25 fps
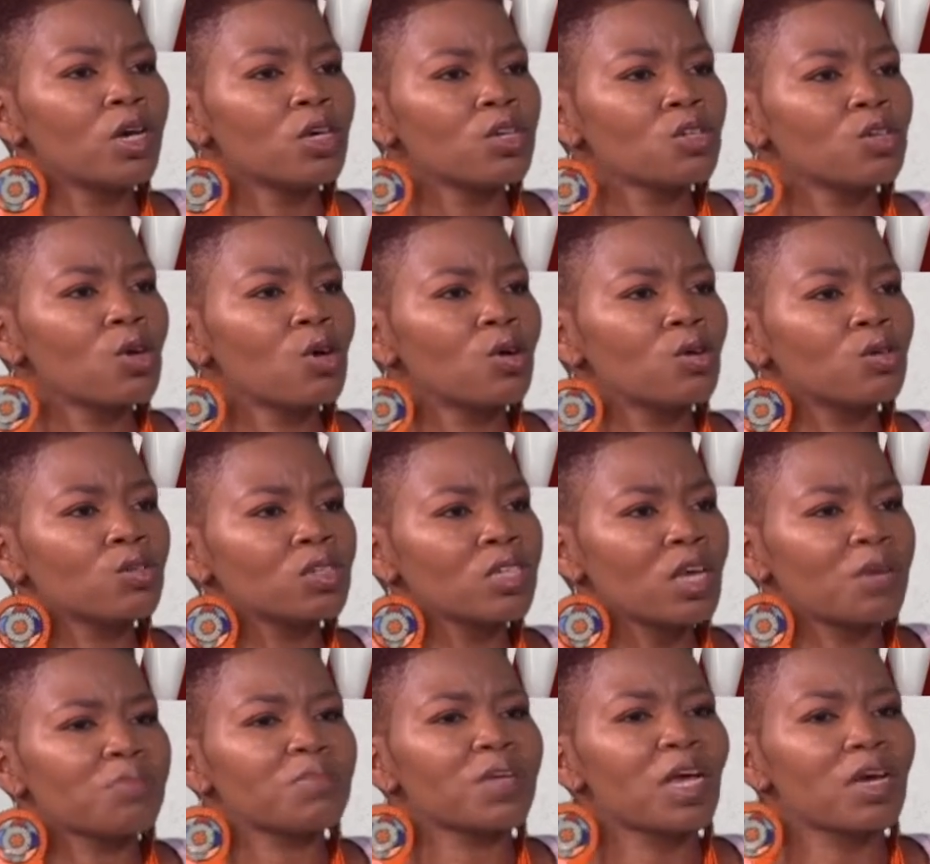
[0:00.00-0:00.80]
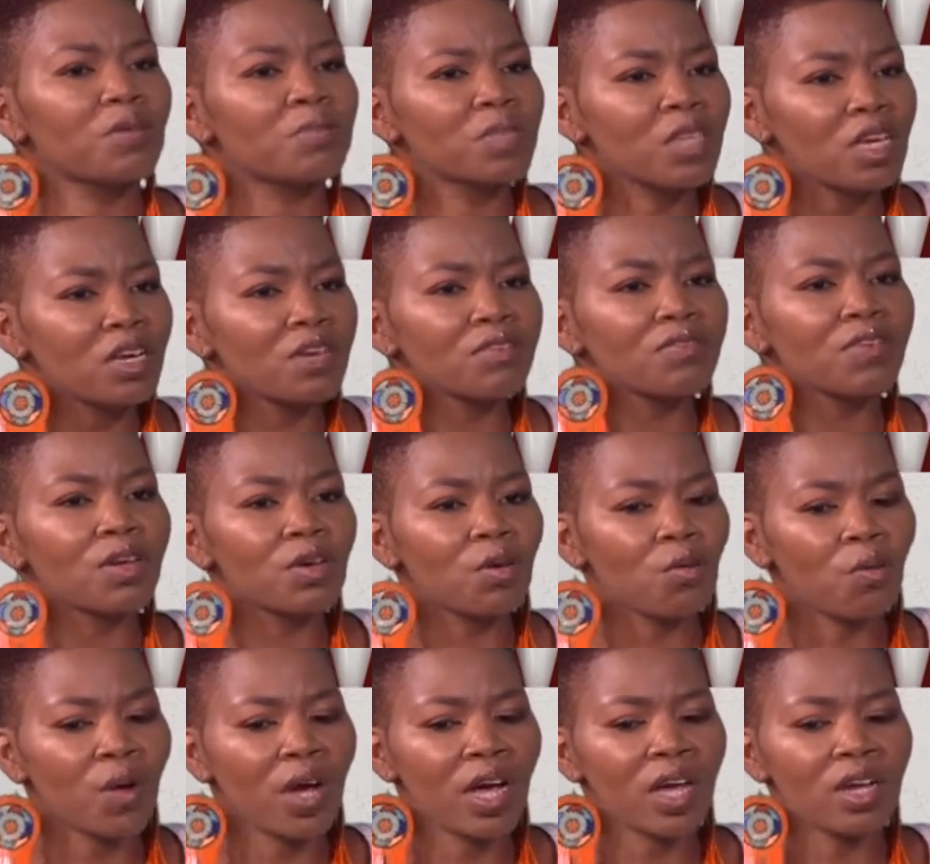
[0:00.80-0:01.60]
So sometimes
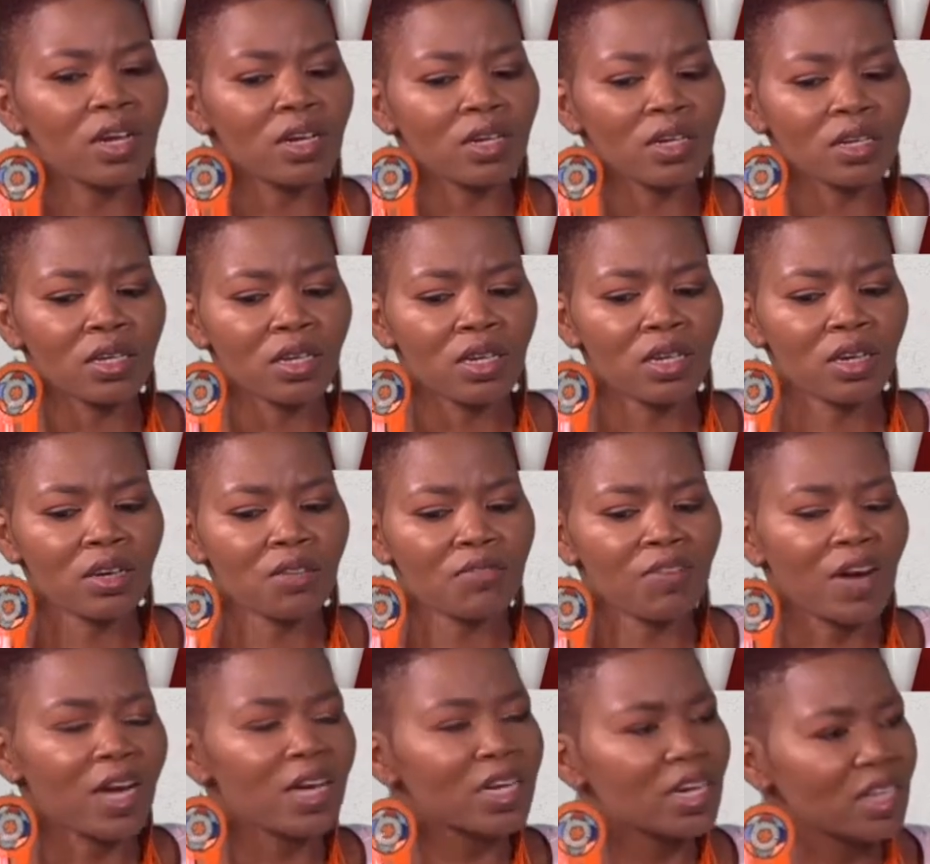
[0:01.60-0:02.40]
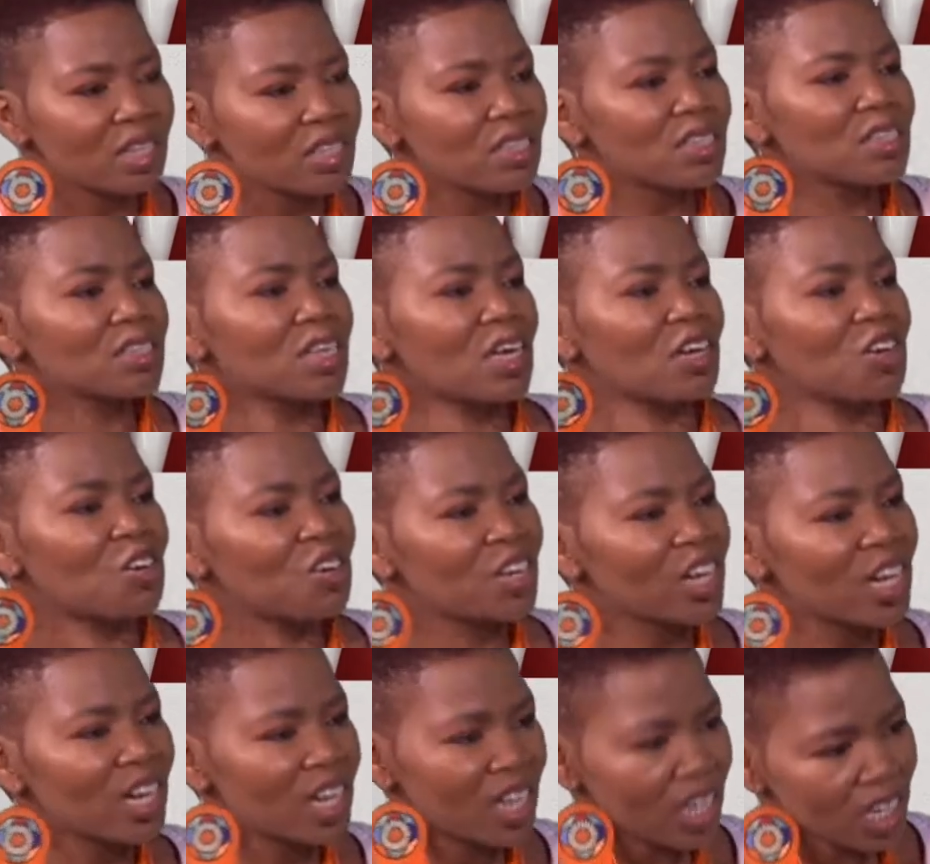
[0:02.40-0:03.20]
even when finances are
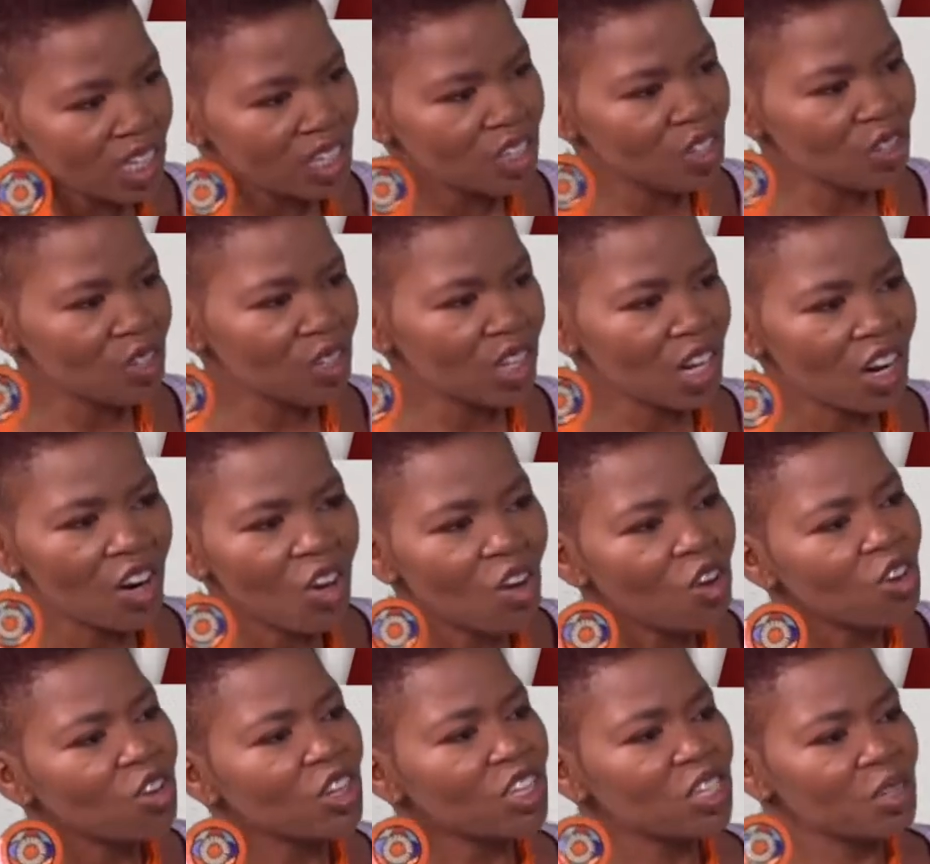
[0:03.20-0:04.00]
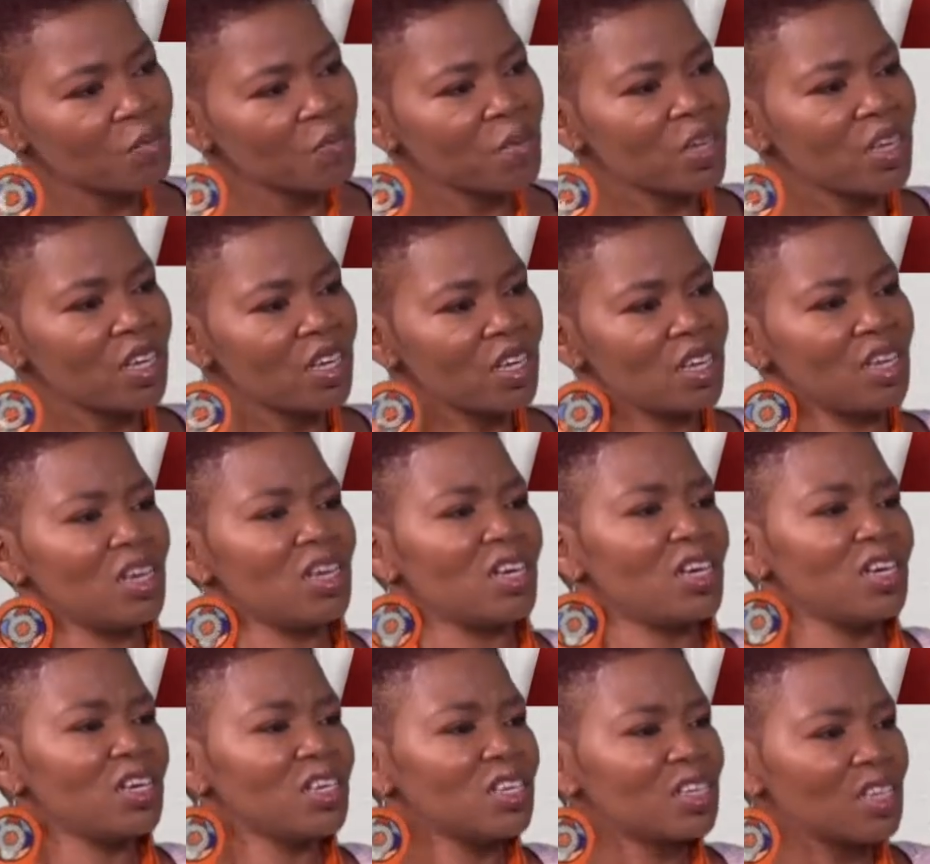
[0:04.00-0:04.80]
not an issue, there'll always be
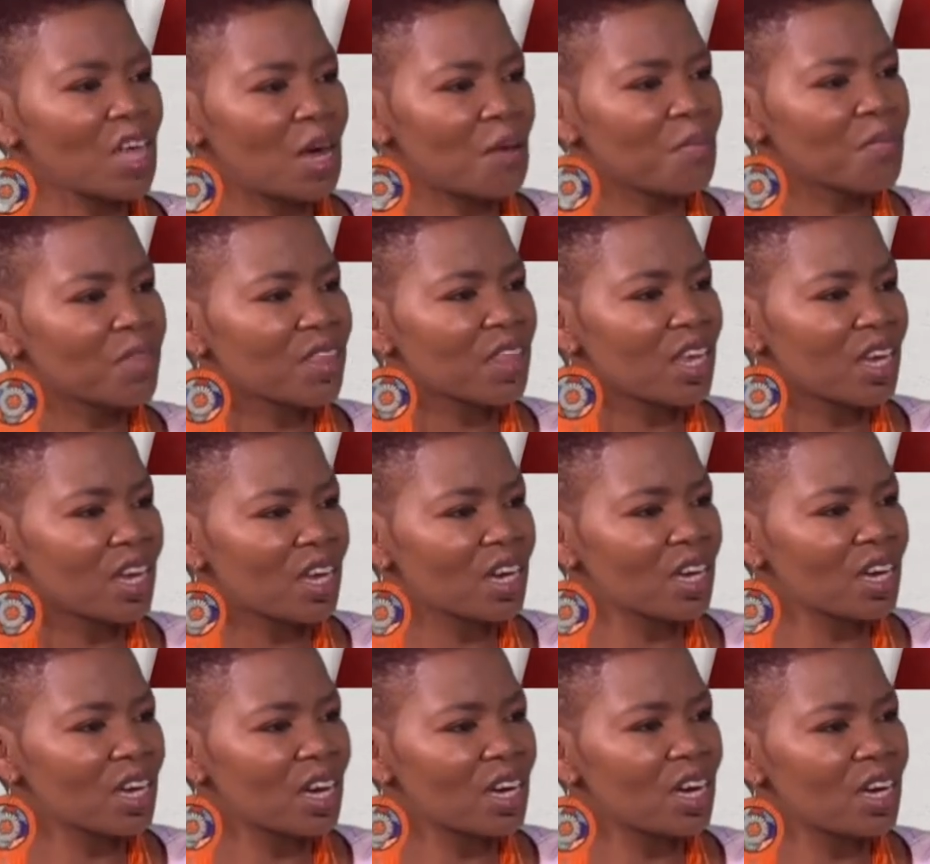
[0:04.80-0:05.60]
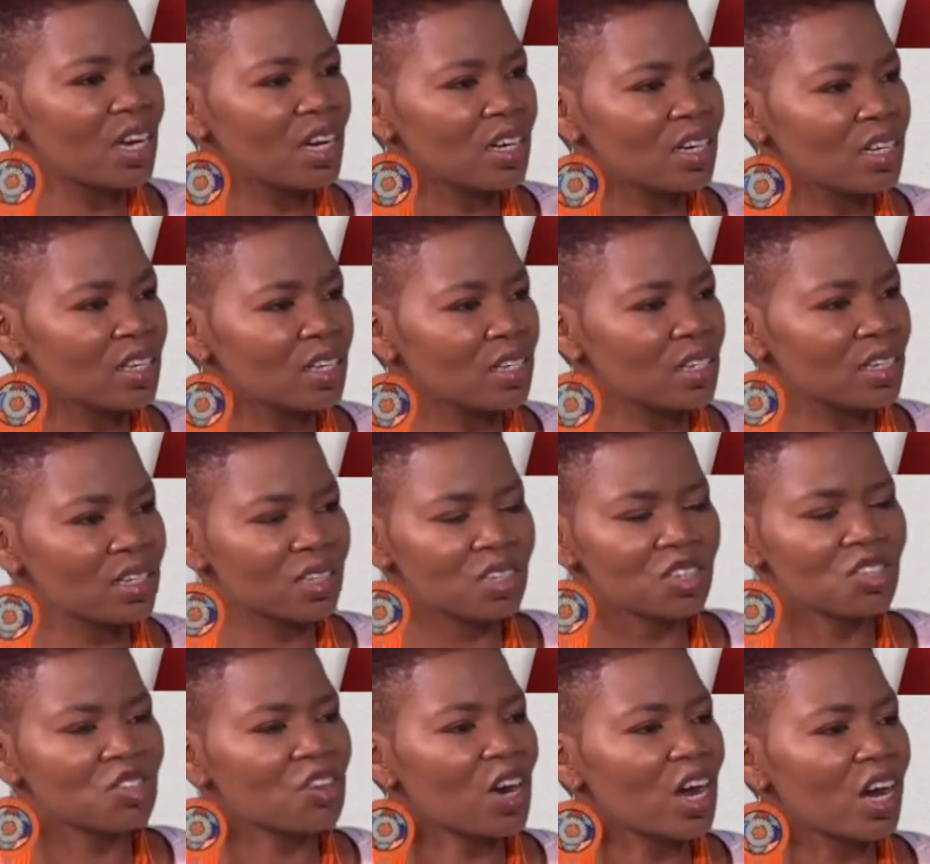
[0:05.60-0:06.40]
something, a
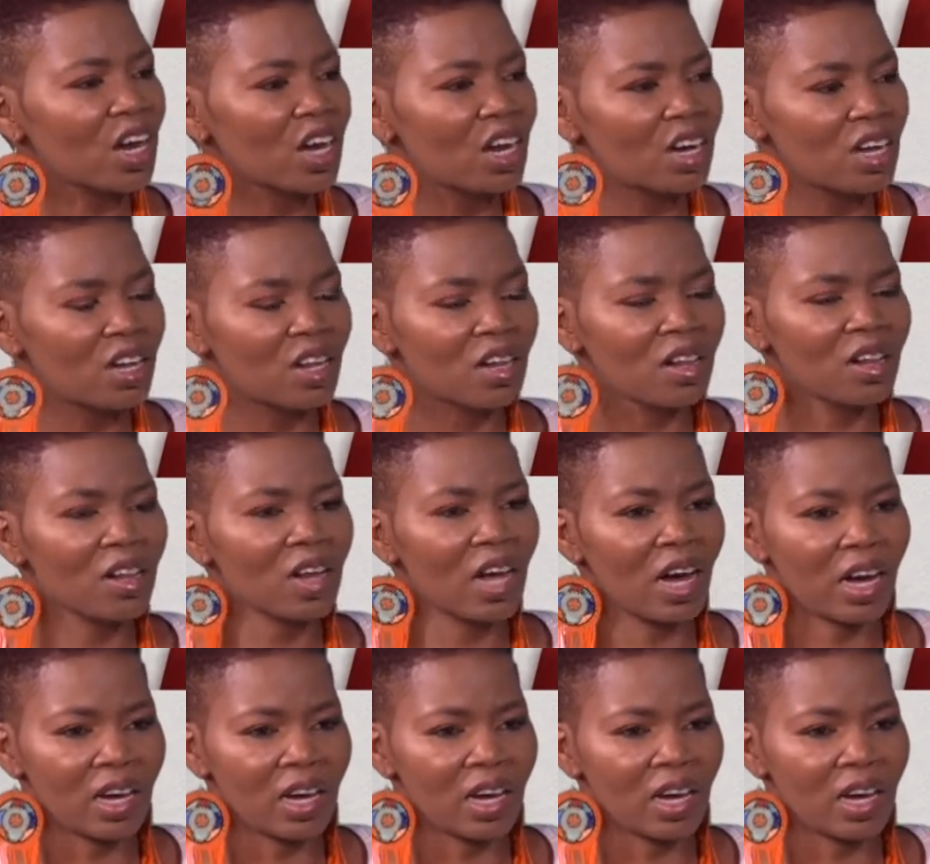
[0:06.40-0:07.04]
struggle.